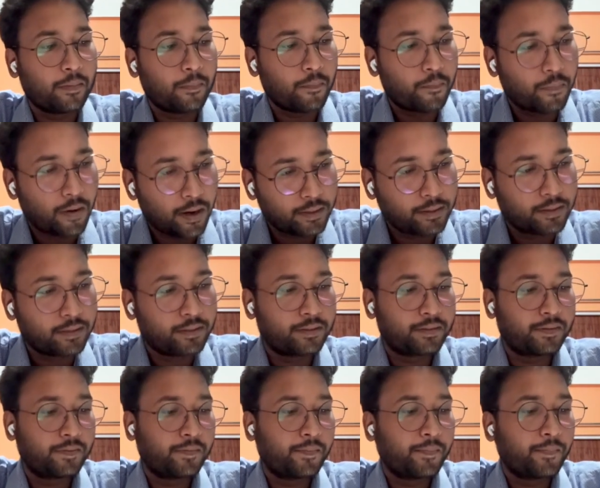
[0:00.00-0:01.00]
But
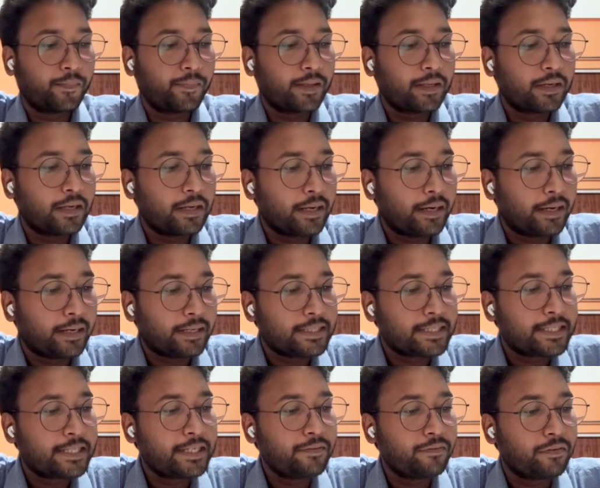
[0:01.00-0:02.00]

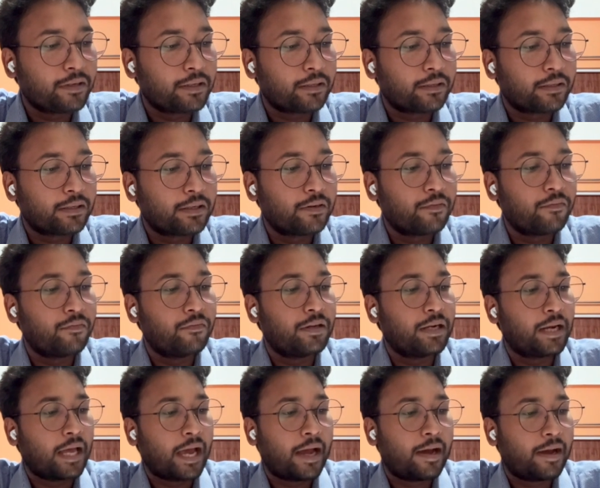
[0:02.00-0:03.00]
receiver will
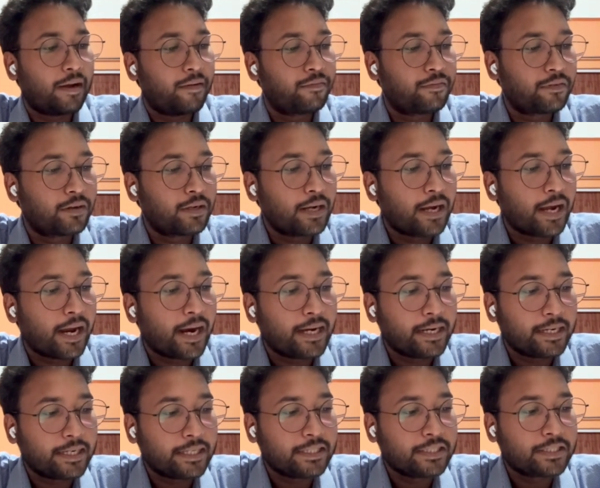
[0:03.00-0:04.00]
have
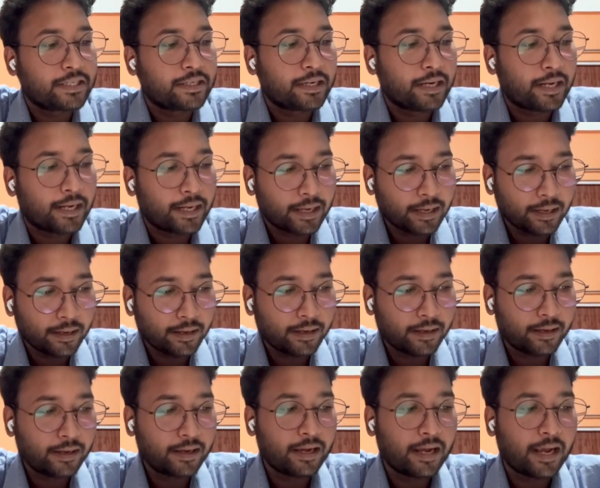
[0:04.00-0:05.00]
antigen A
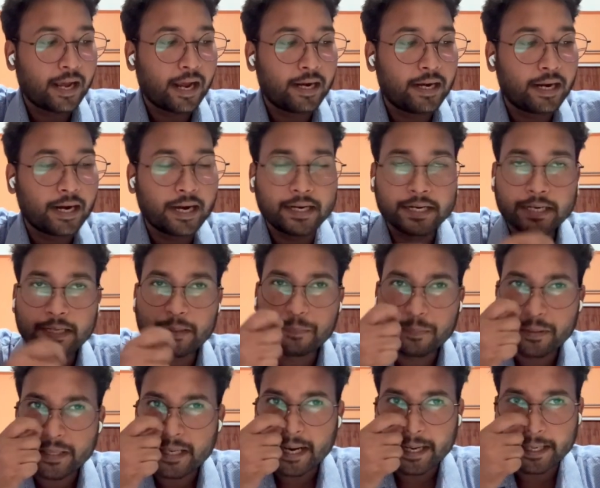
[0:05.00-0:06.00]
and
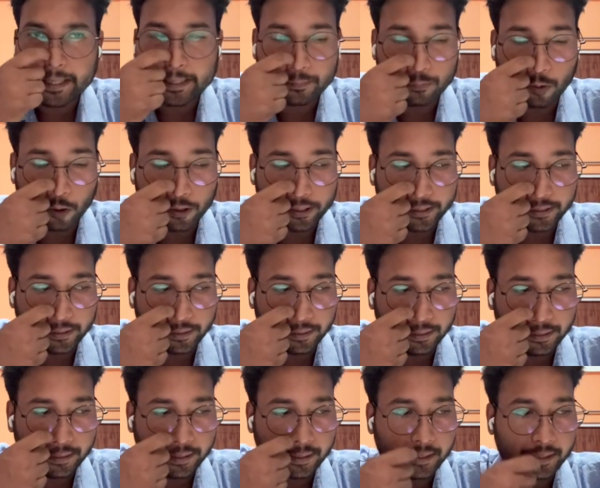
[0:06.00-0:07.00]
anti-B antibody
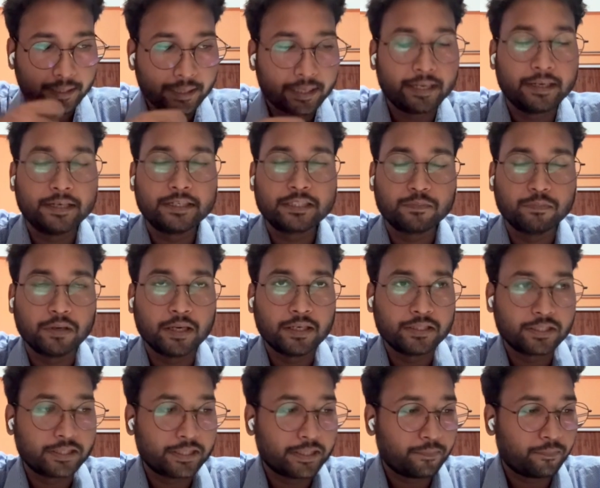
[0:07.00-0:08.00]
in its
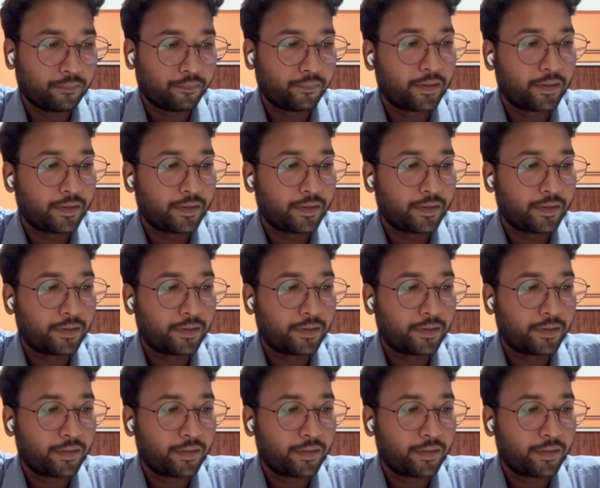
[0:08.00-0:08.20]
bloodstream.